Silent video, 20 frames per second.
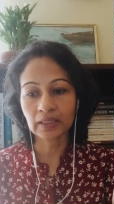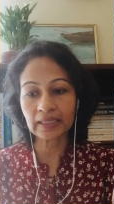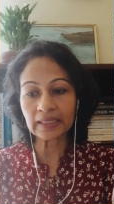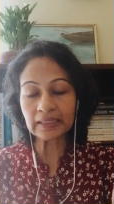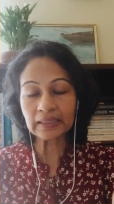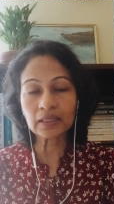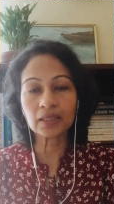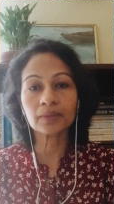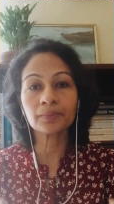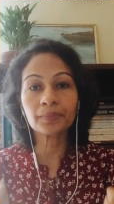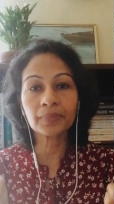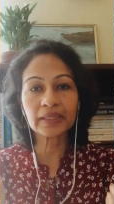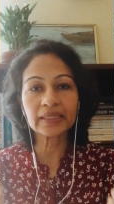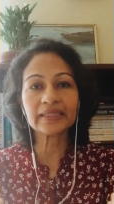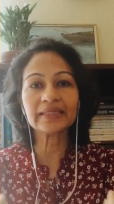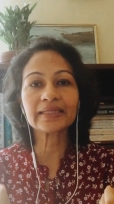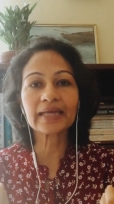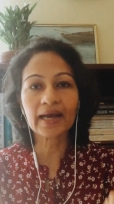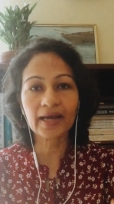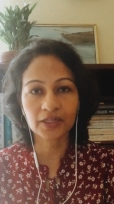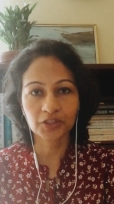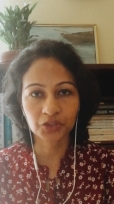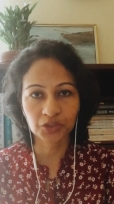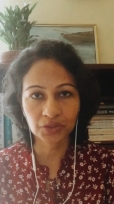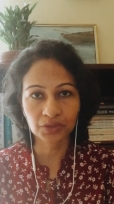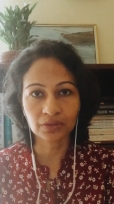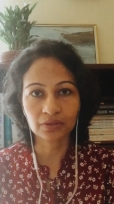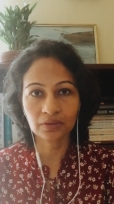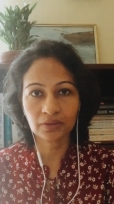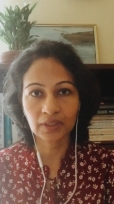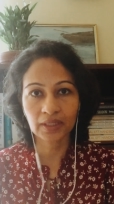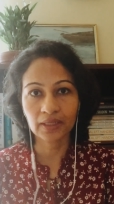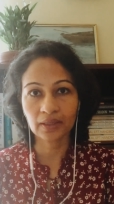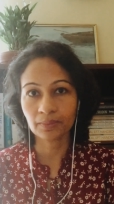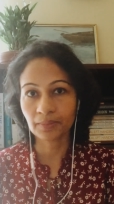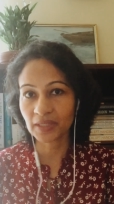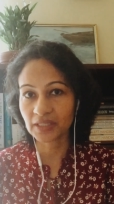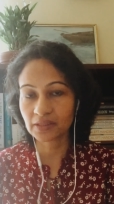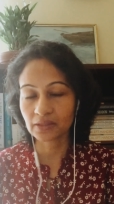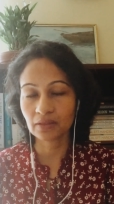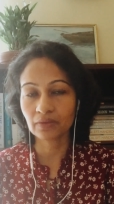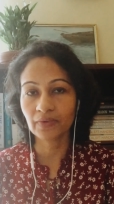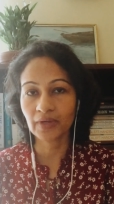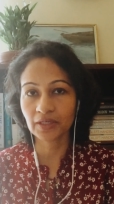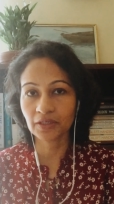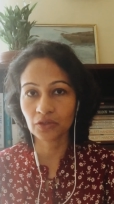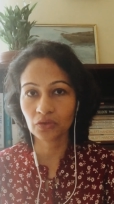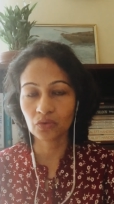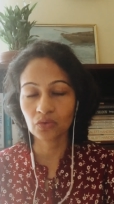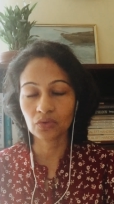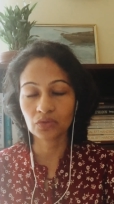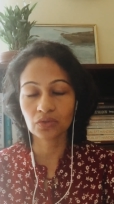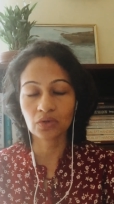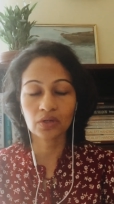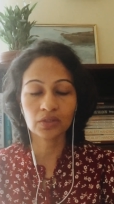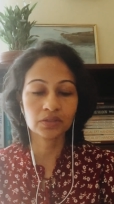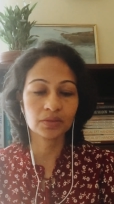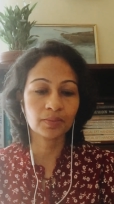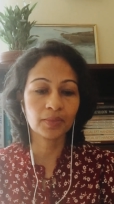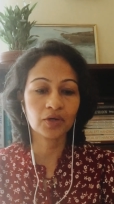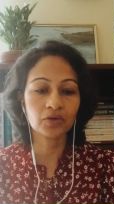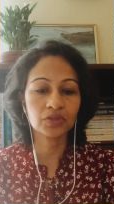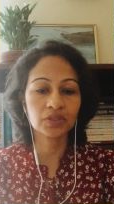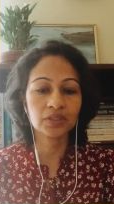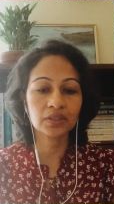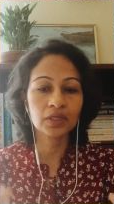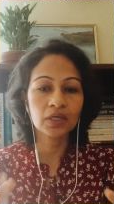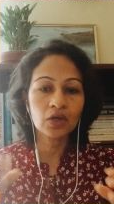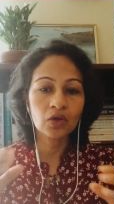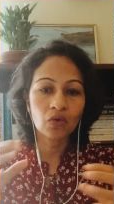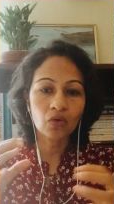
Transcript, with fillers: incomplete action, like Bessel van der Kolk talks about it,